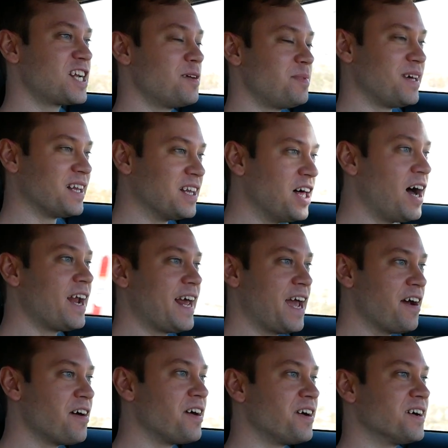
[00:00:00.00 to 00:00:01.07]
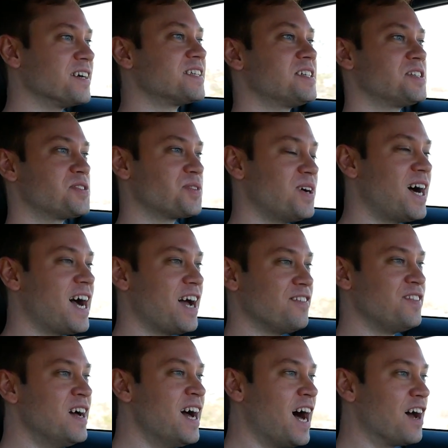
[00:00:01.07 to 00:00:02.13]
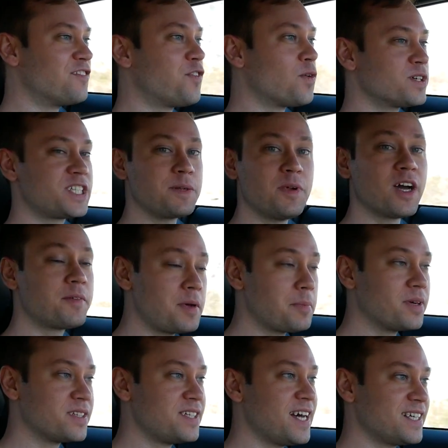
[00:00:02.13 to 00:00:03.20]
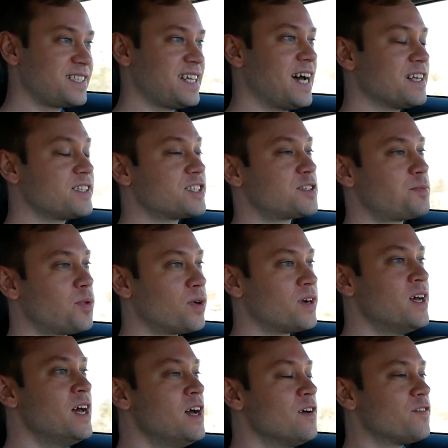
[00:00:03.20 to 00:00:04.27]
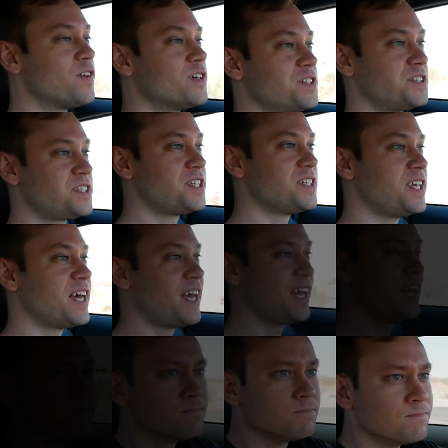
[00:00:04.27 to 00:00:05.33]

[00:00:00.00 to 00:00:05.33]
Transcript: gonna be a lot hairier to drive. Unfortunately, I'm not gonna be able to test out the sport version today